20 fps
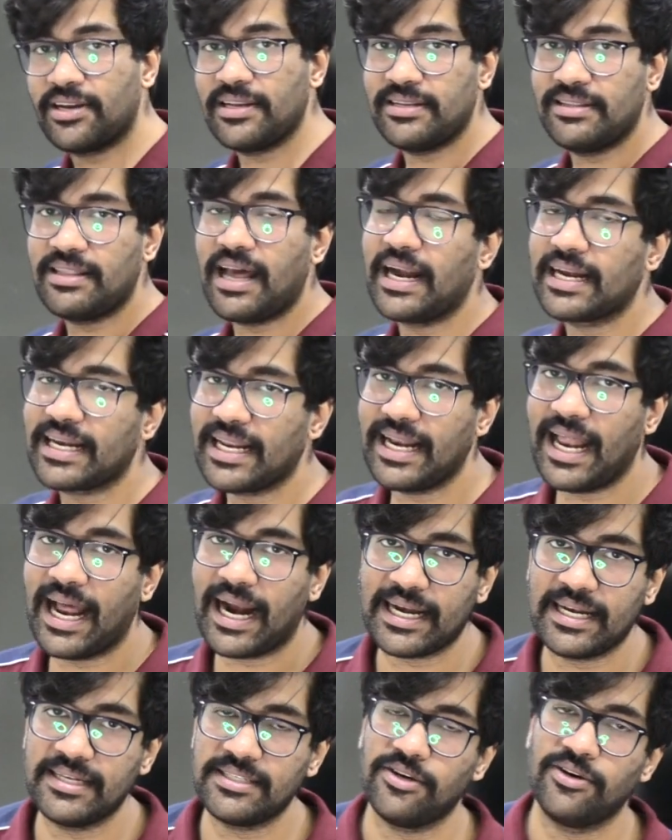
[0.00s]
that can
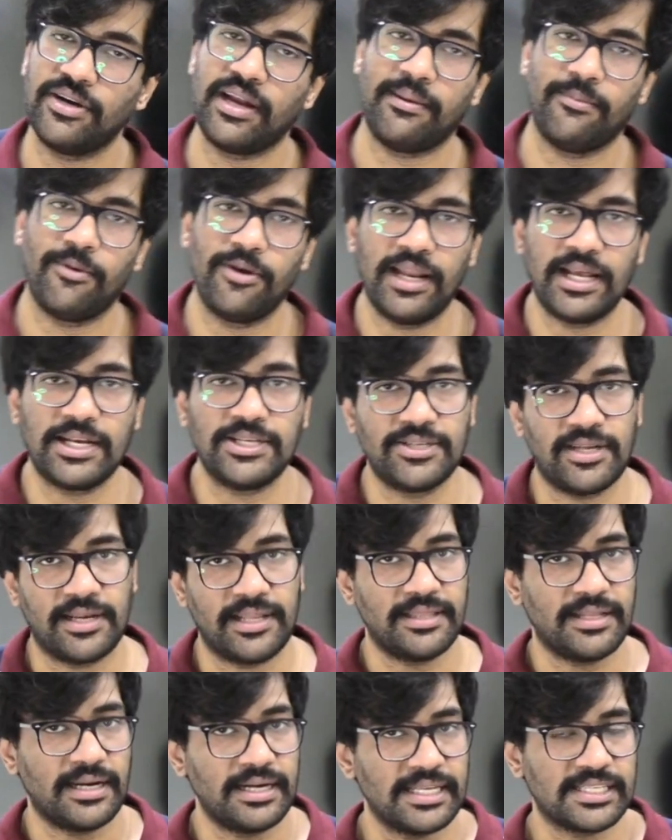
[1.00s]
act as your demo lecture
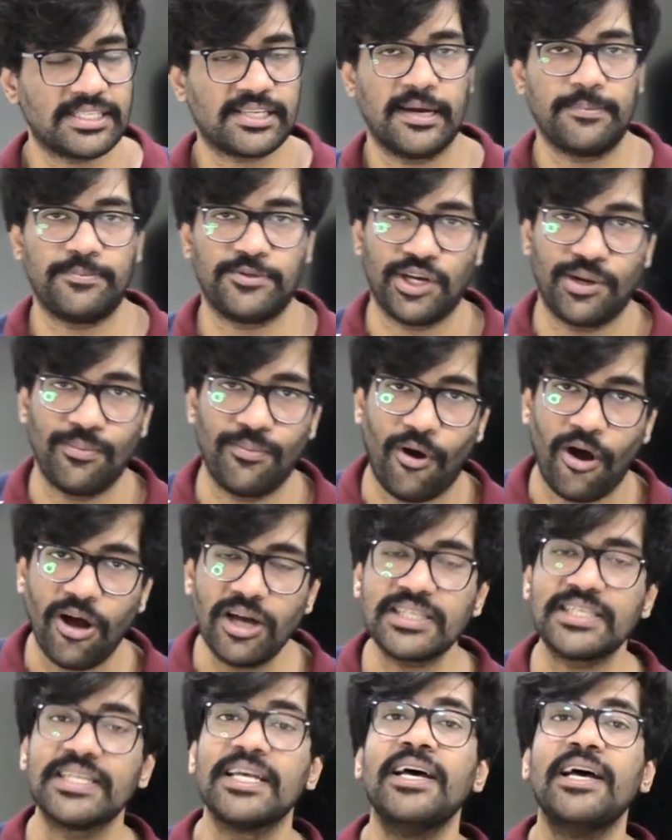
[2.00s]
in the description
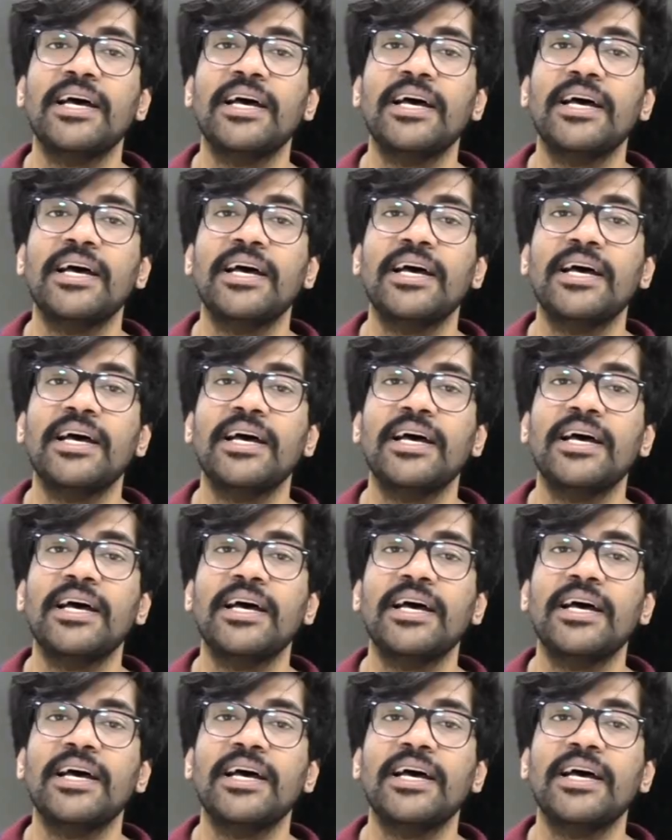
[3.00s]
box.